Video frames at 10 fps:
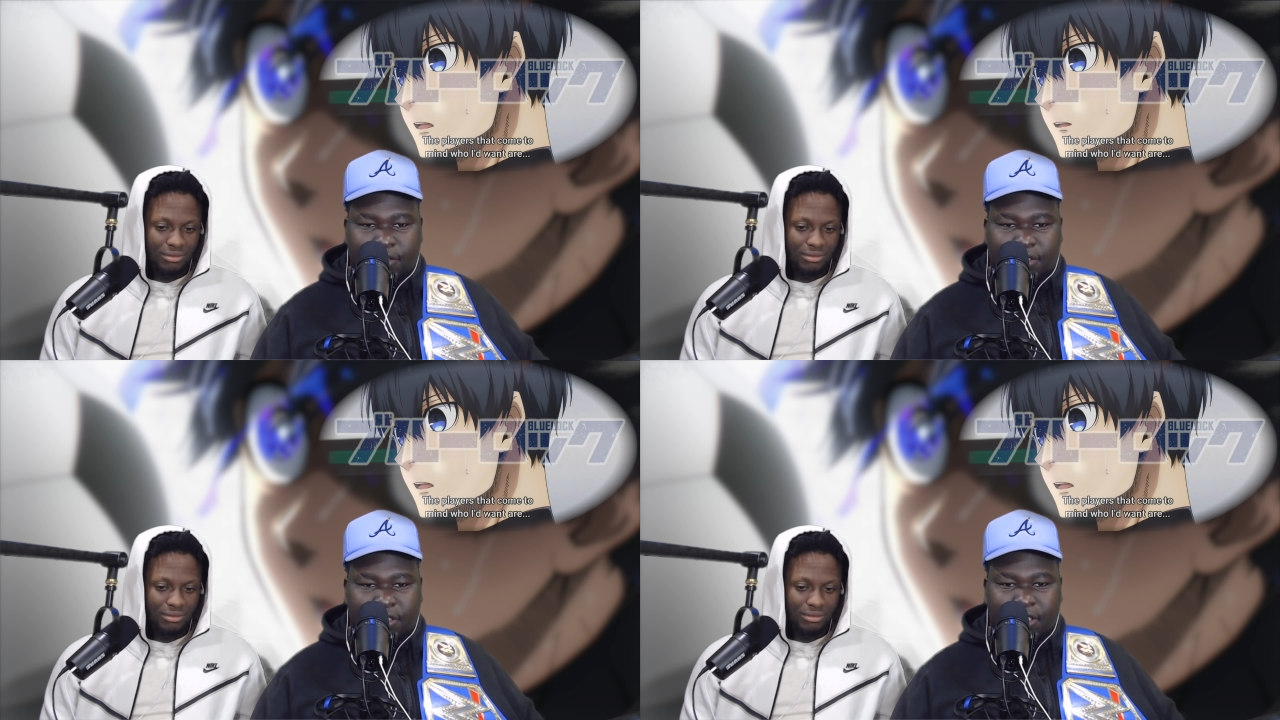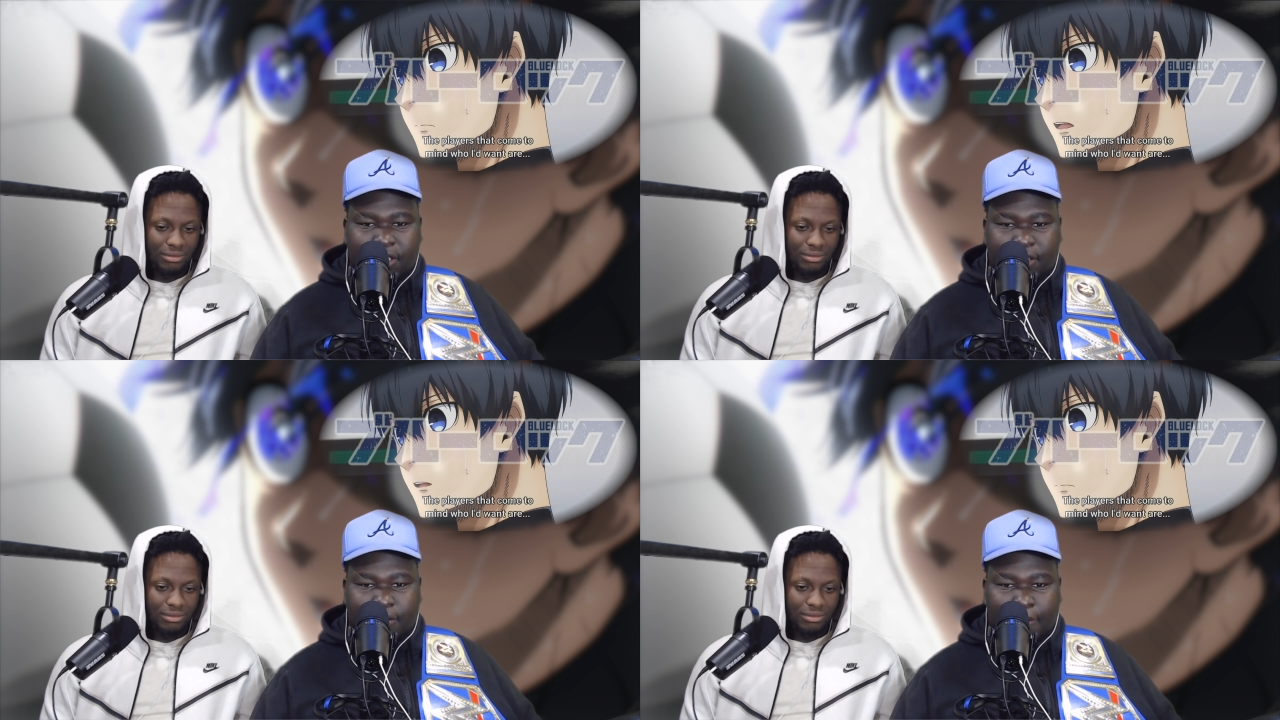
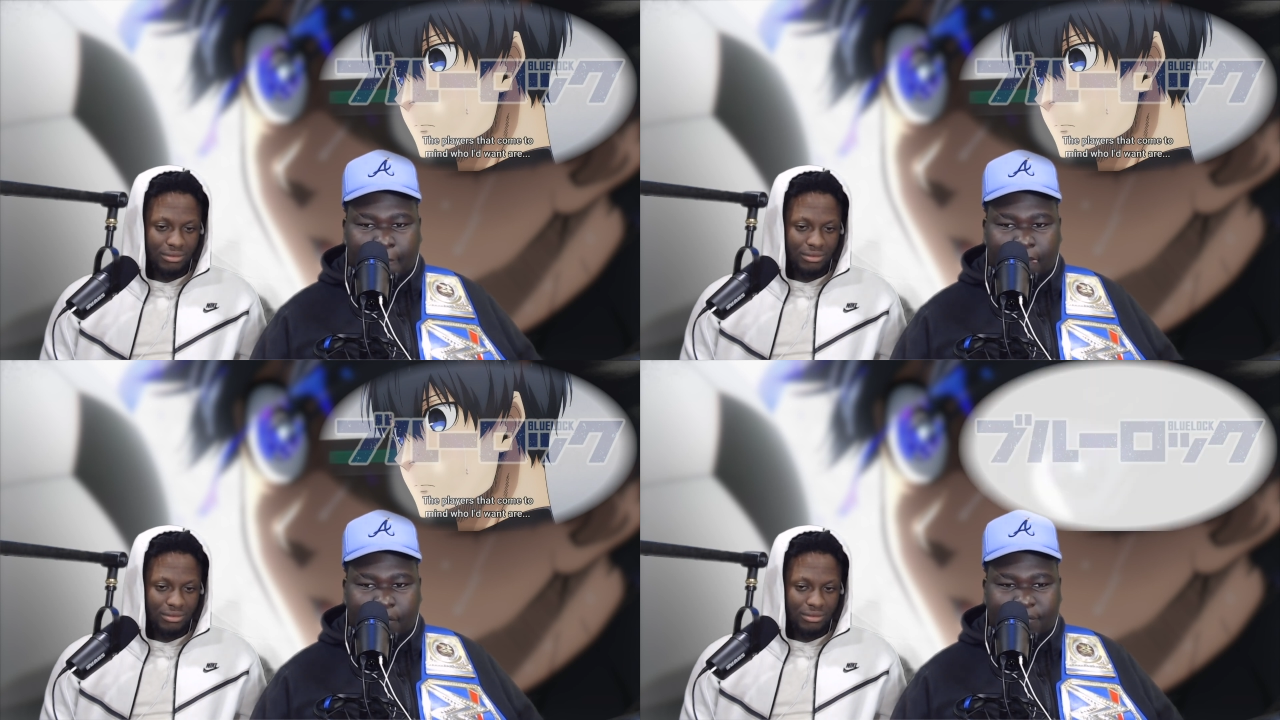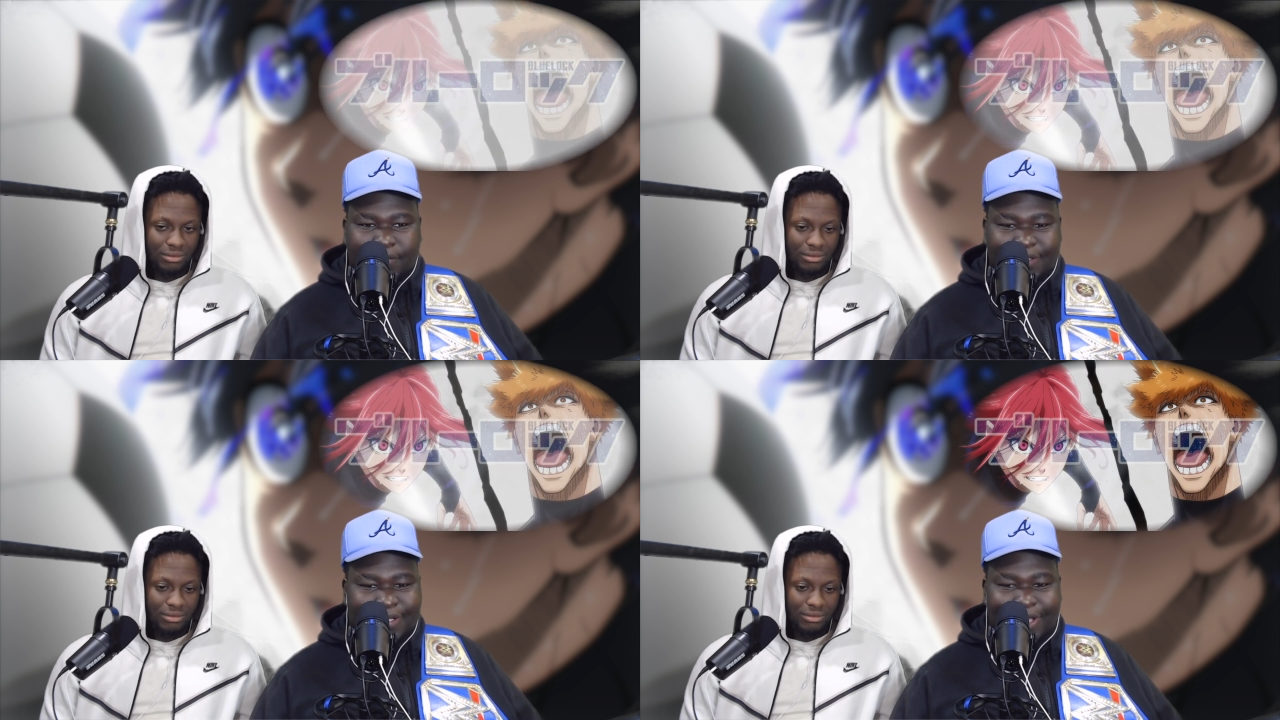Speaker 1: Chigiri.
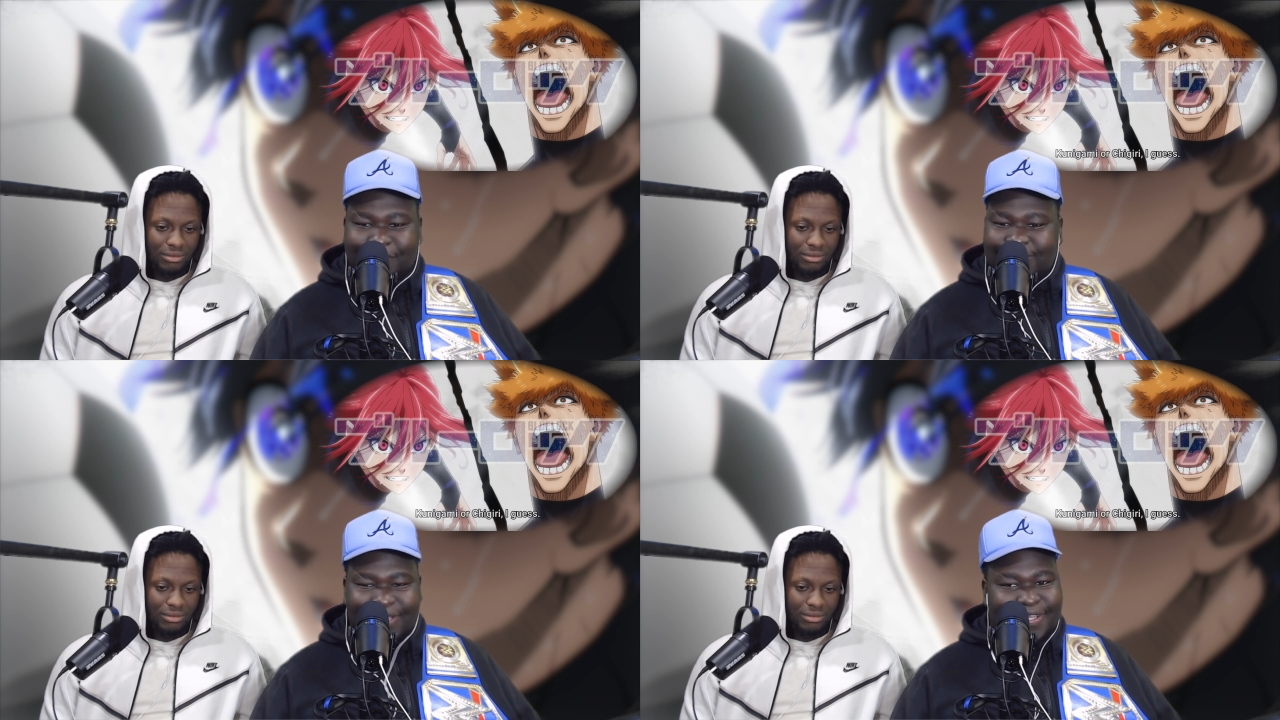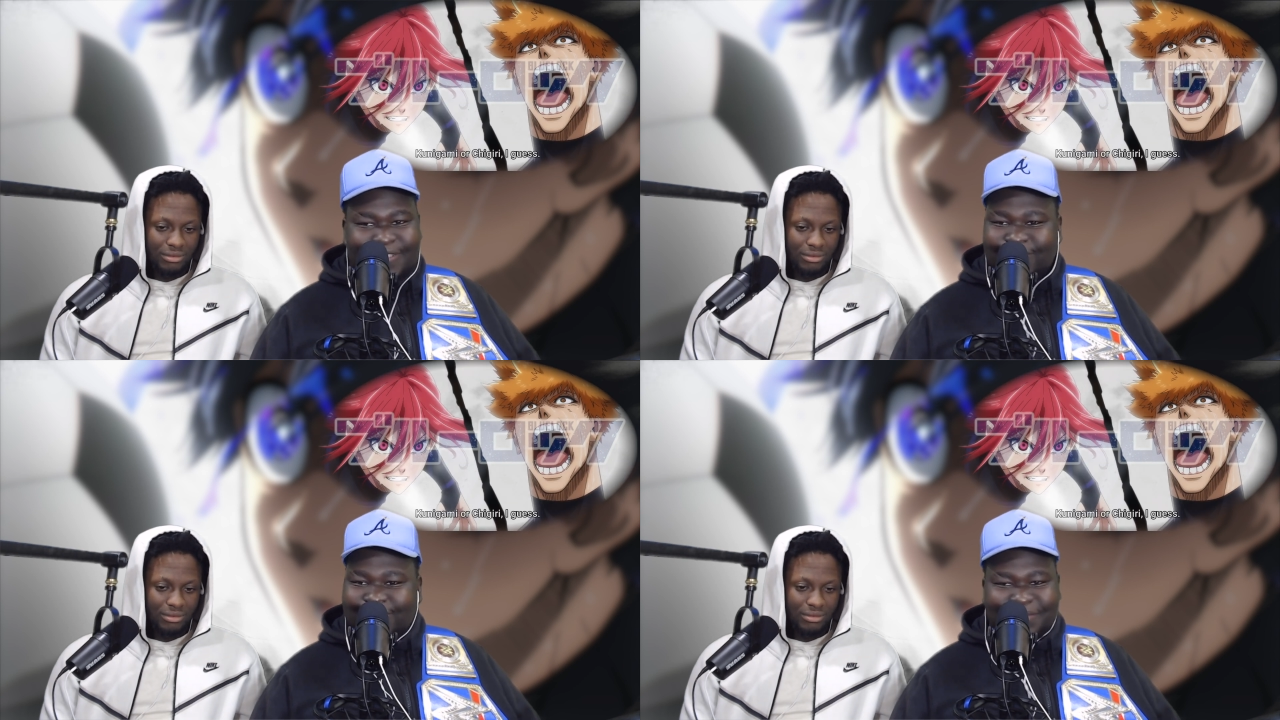I'm telling you.
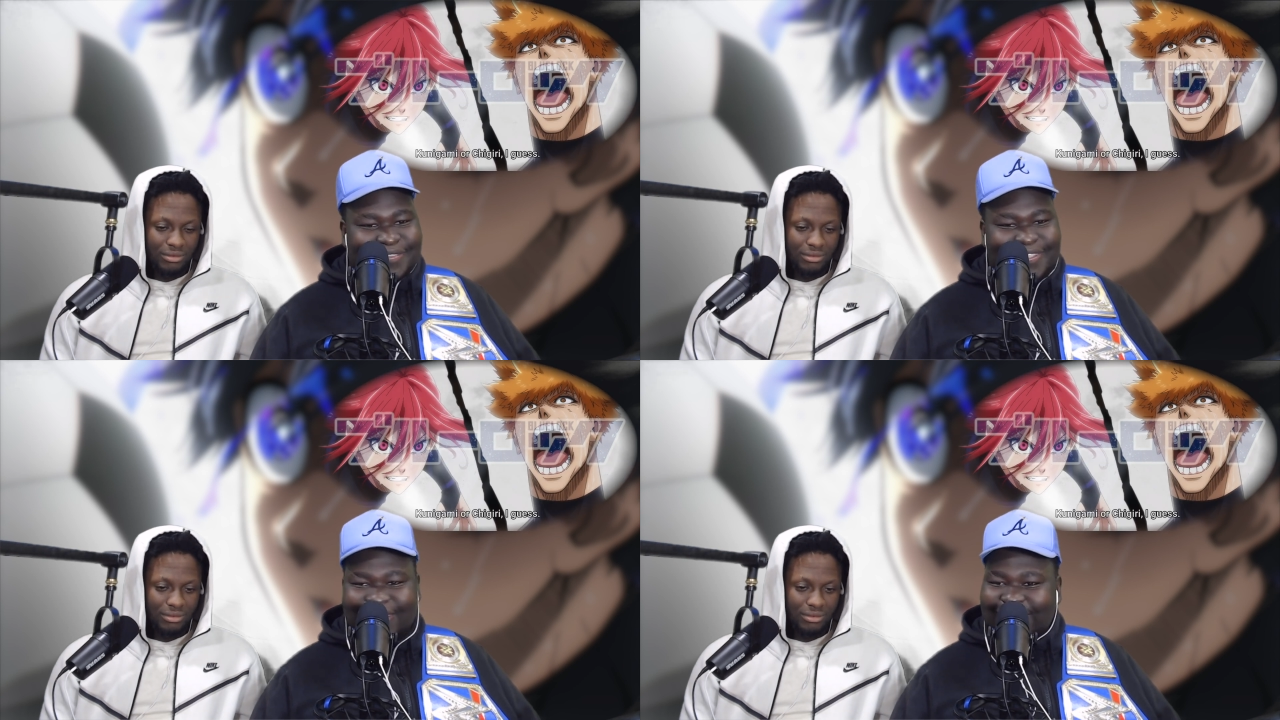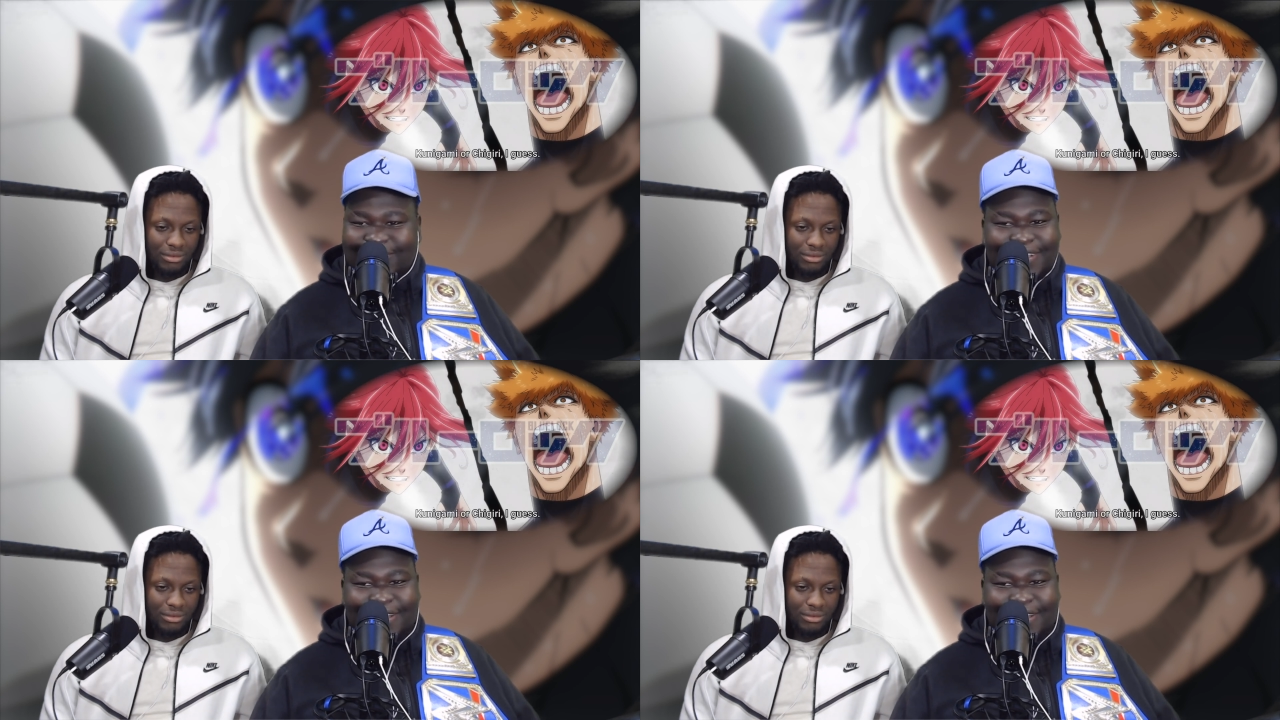I'm telling you. I